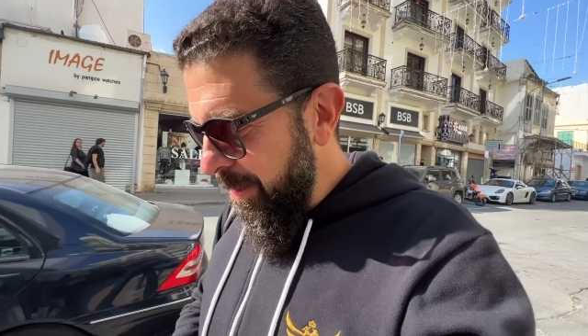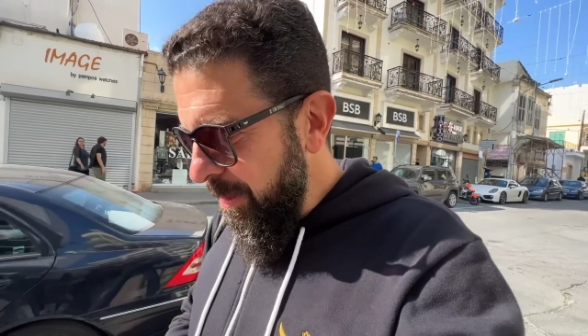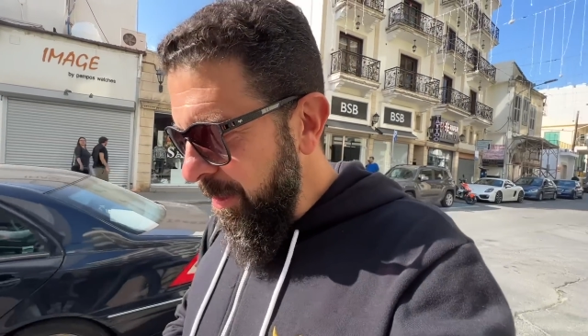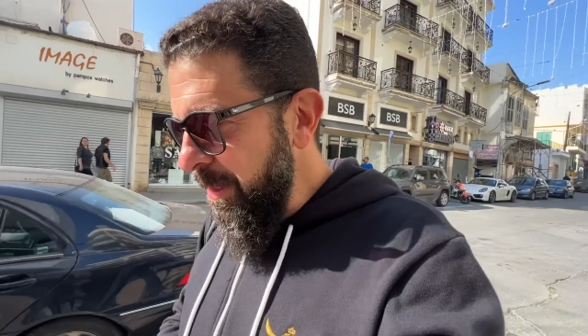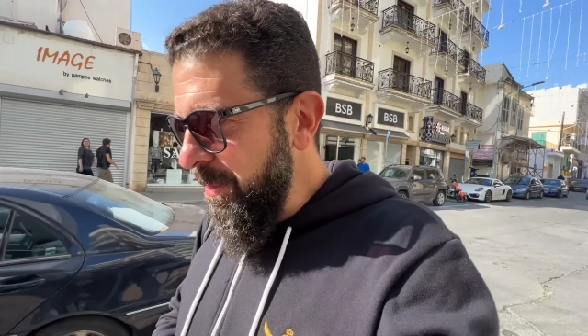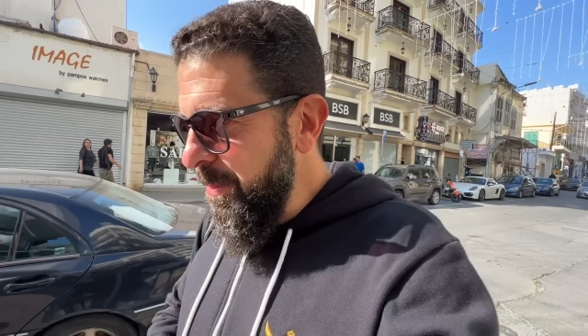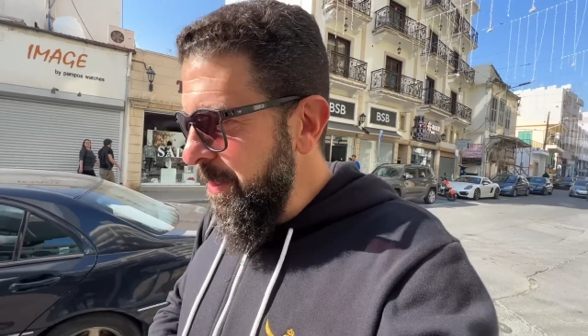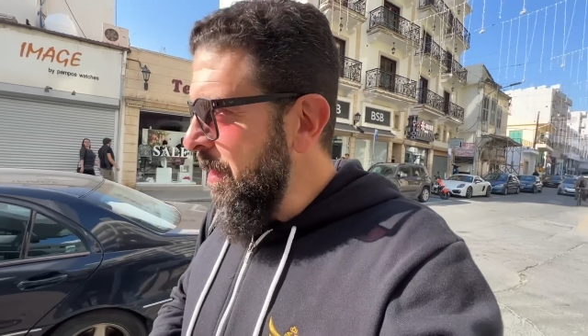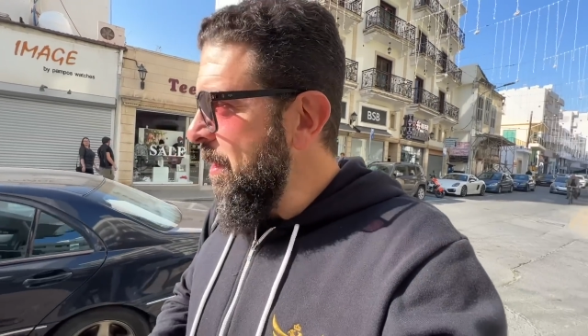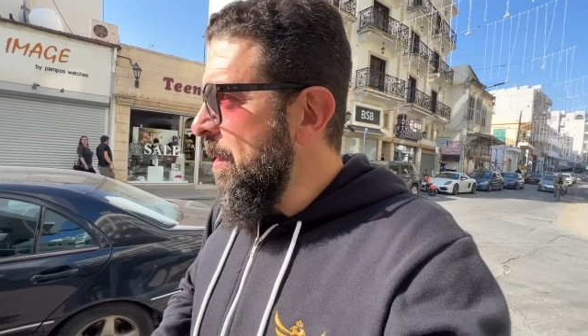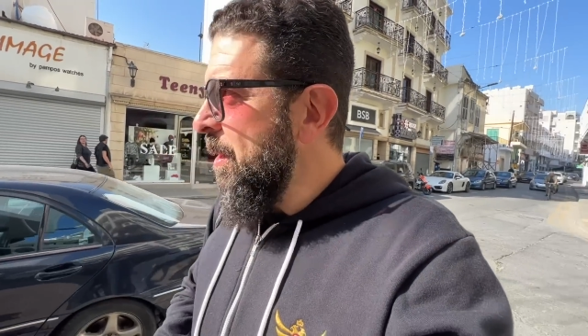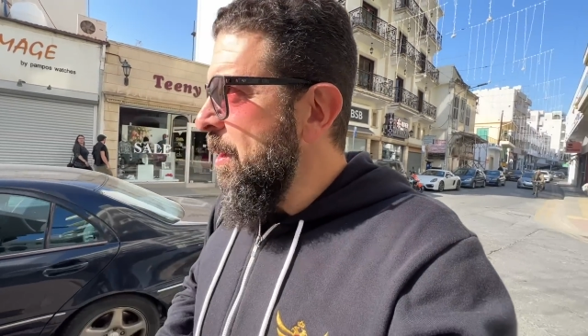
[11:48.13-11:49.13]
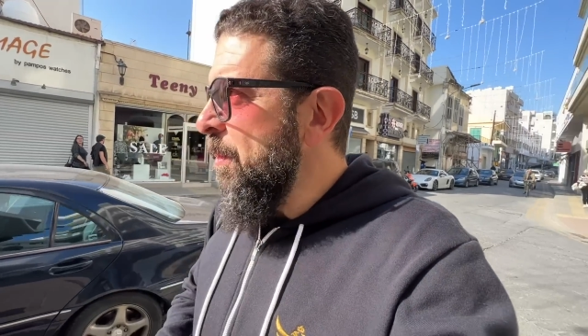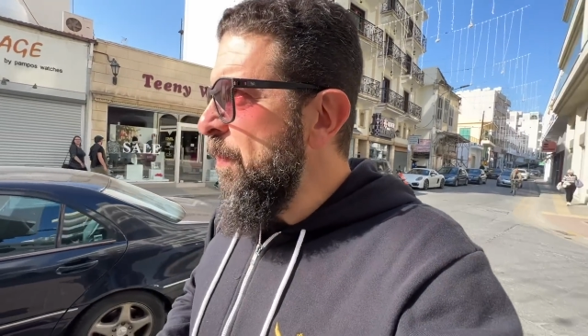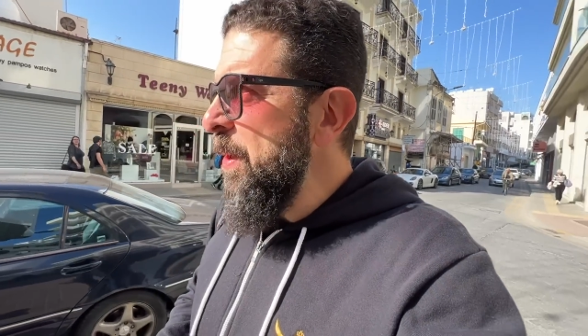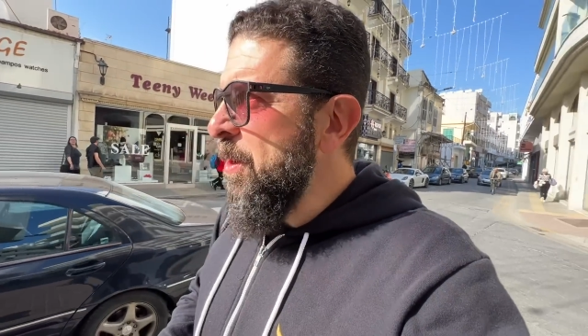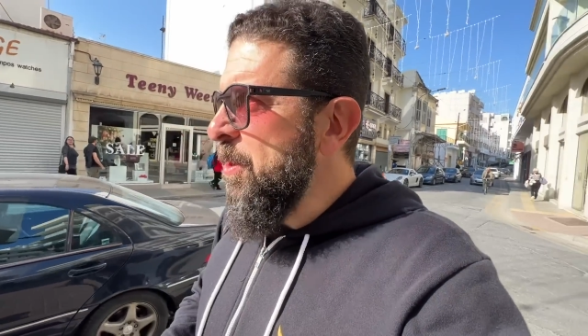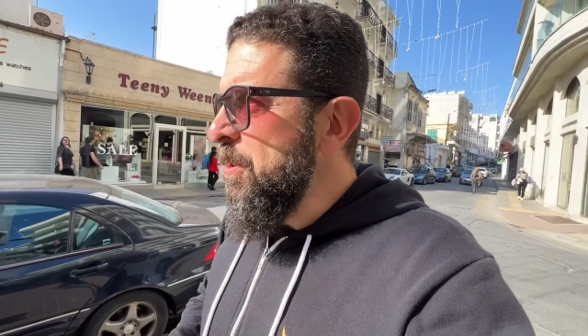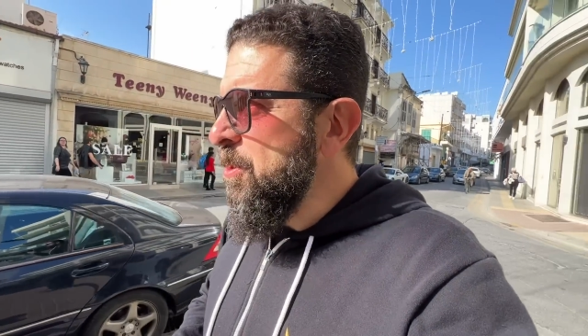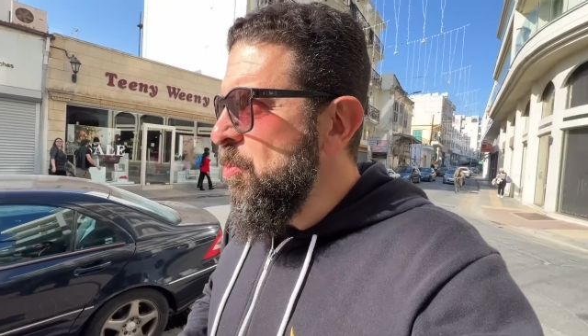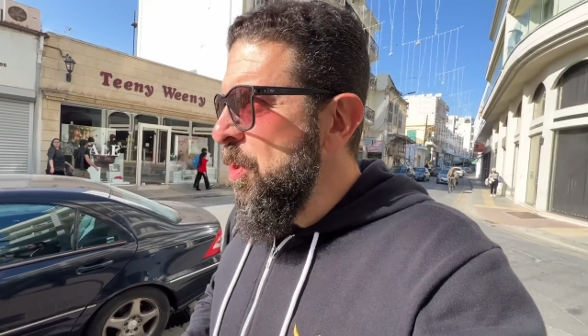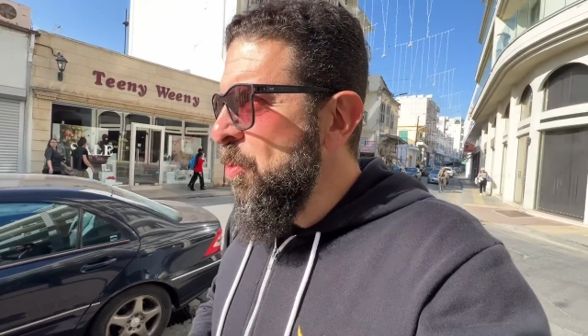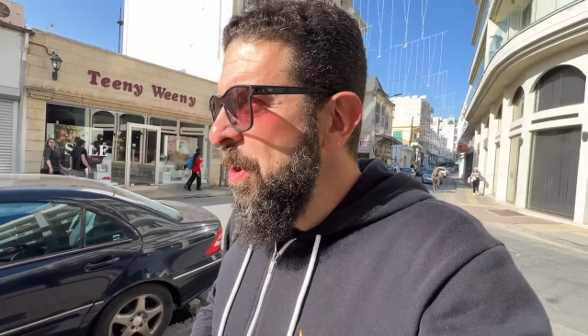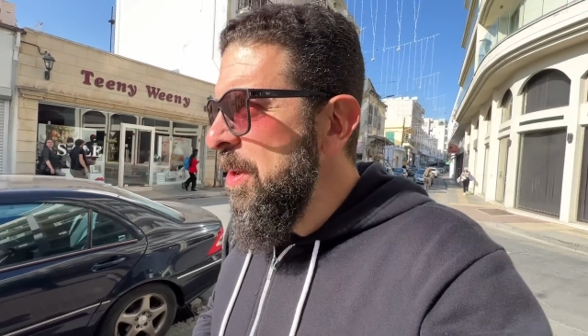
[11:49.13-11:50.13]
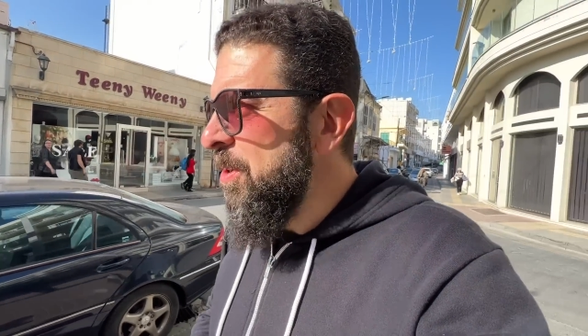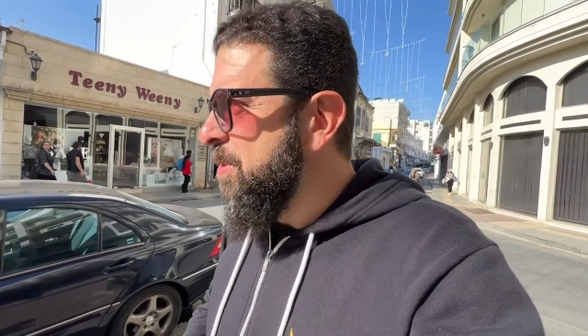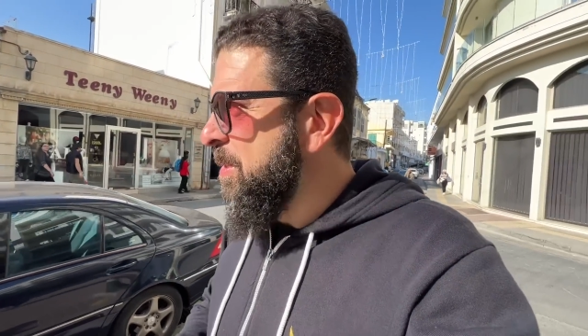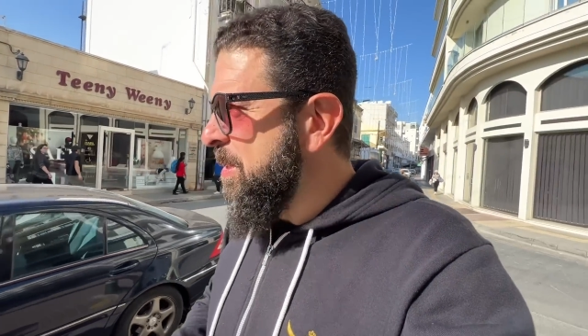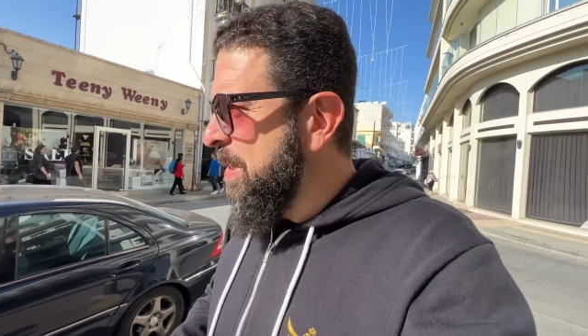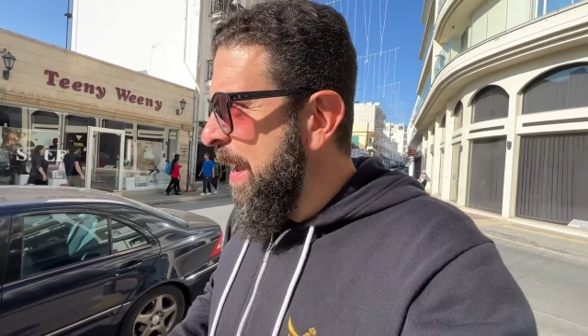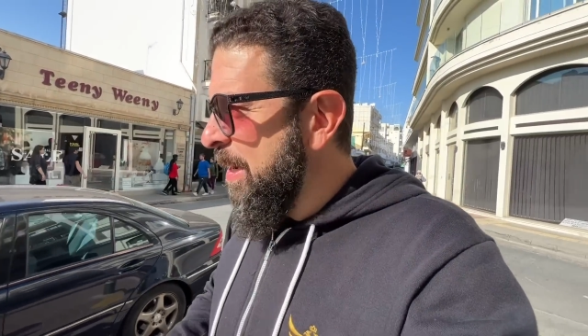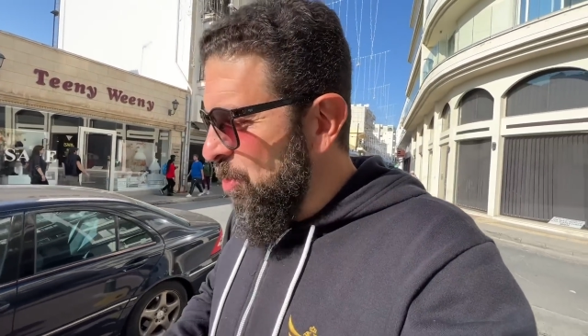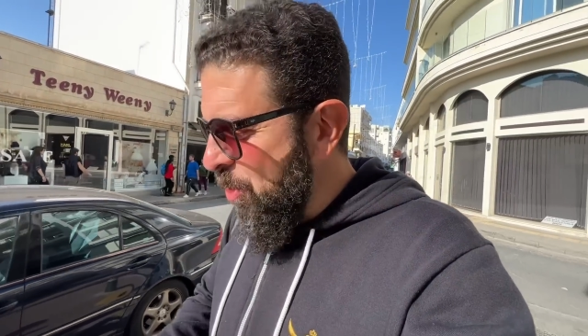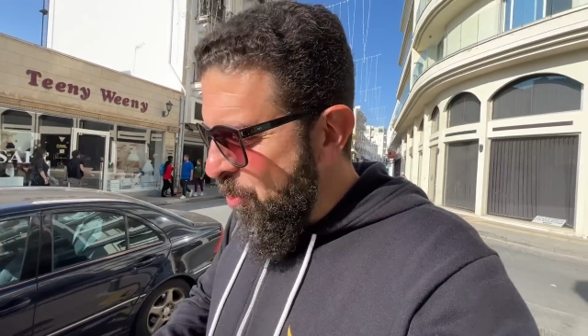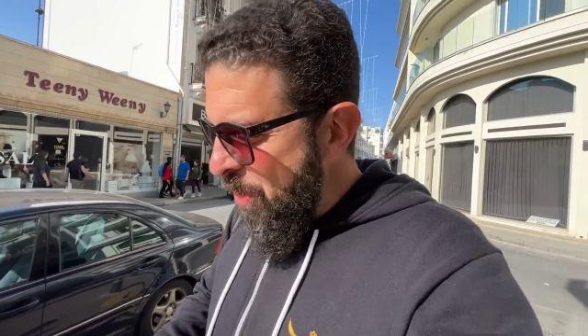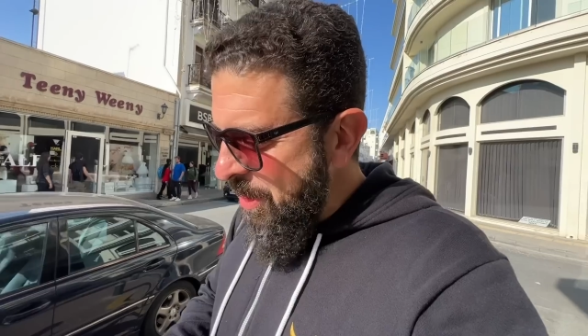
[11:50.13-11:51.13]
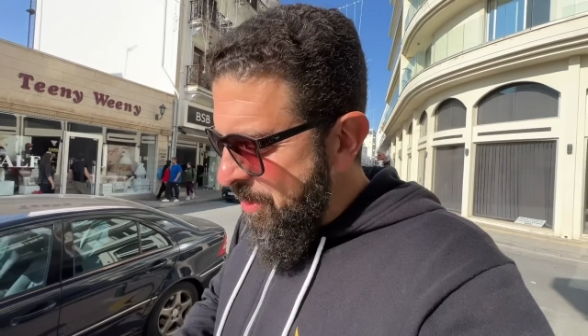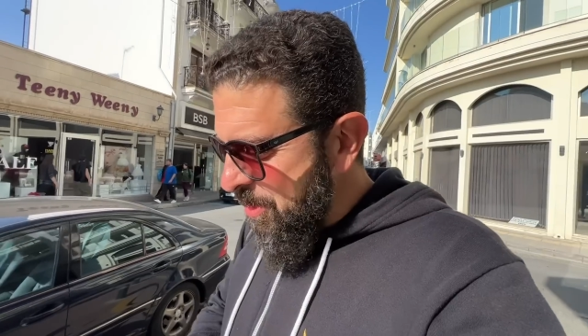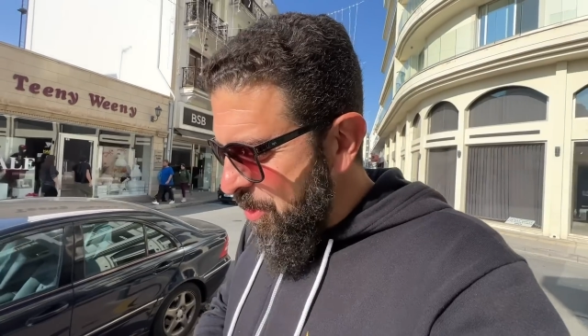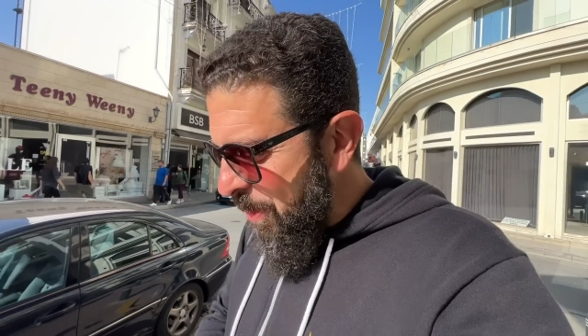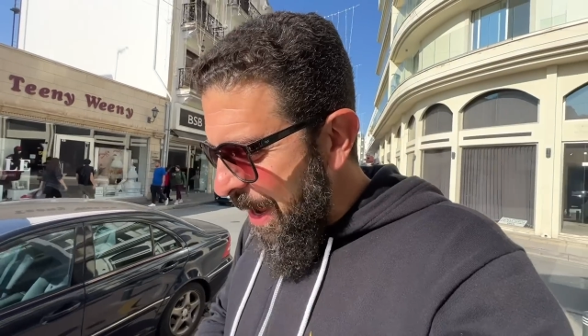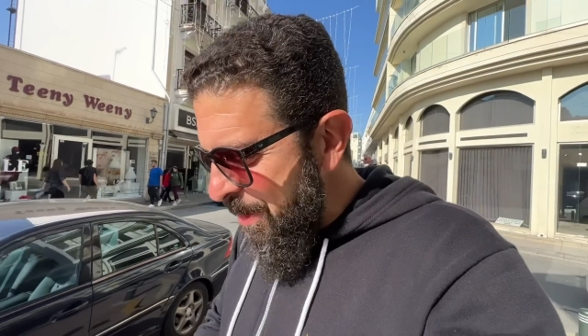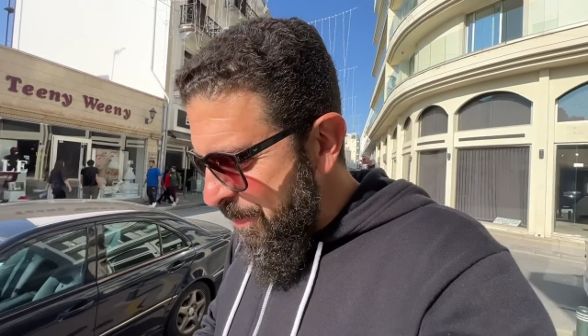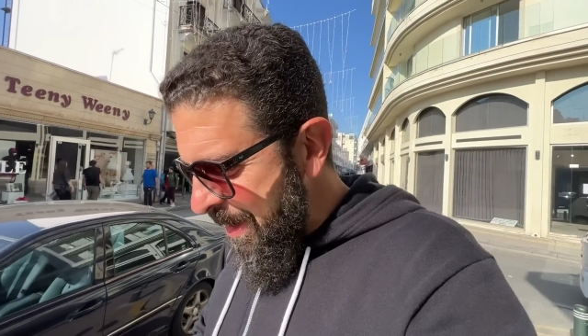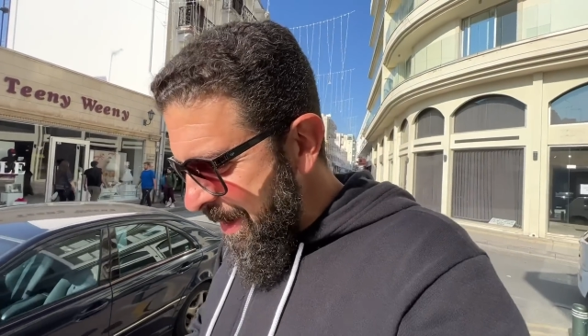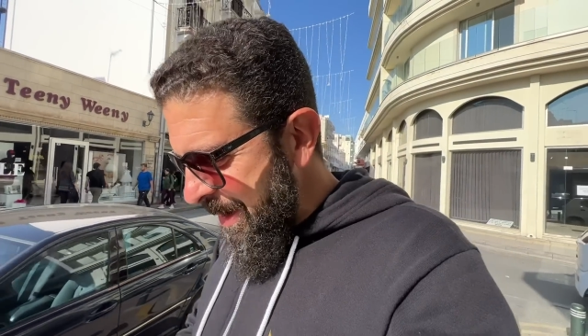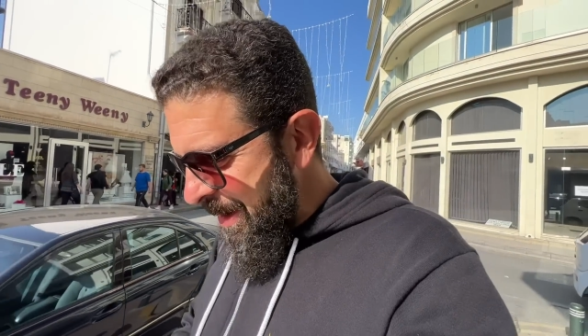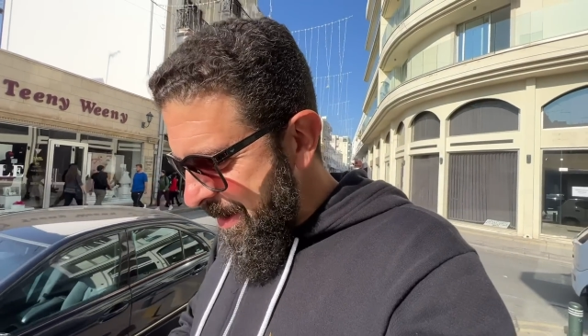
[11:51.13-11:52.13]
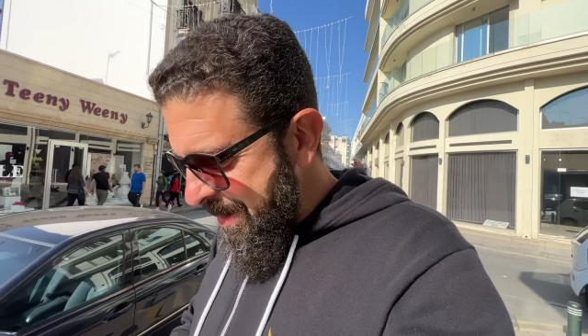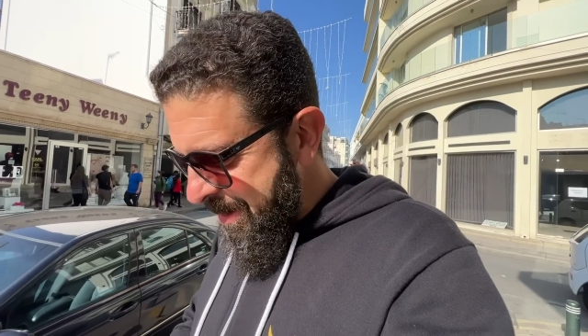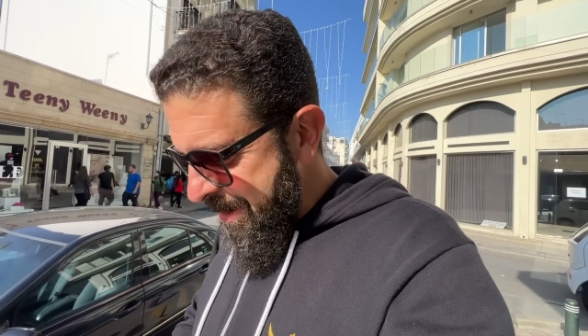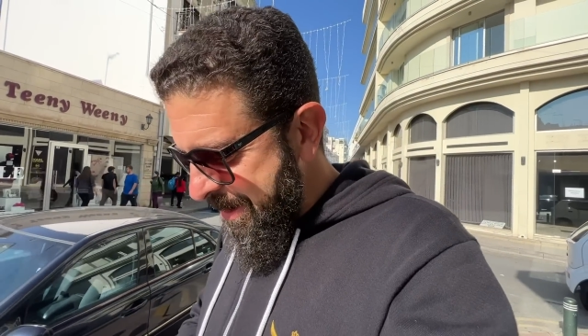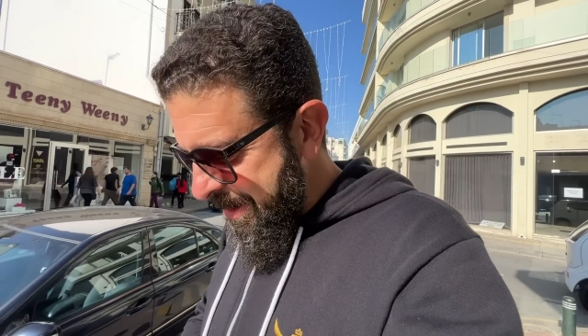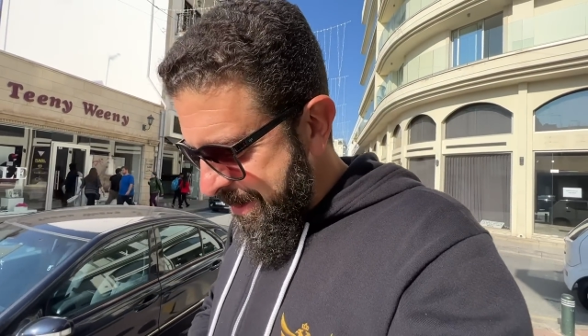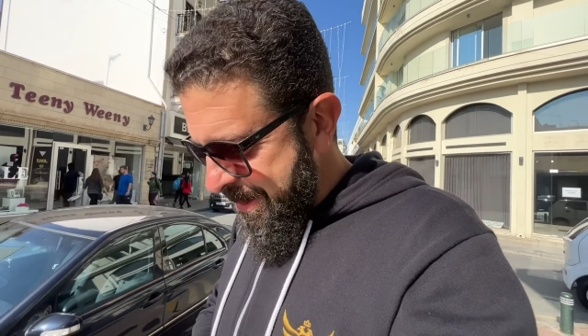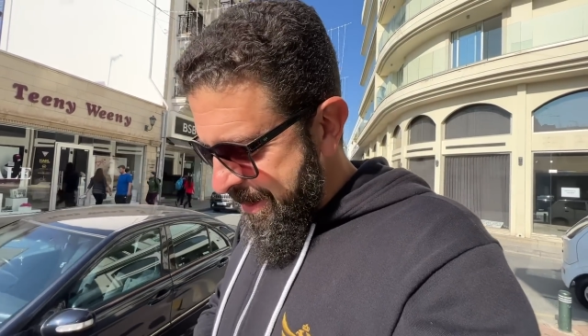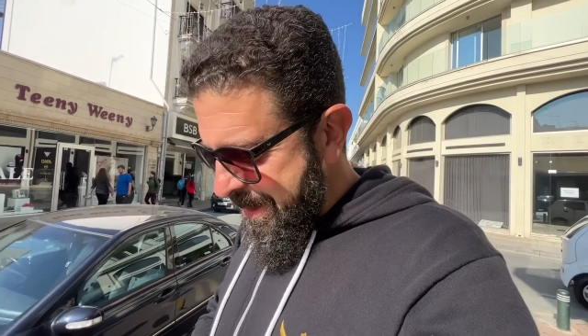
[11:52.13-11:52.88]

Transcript: these vehicles with wheels, these tanks with wheels arriving in, uh,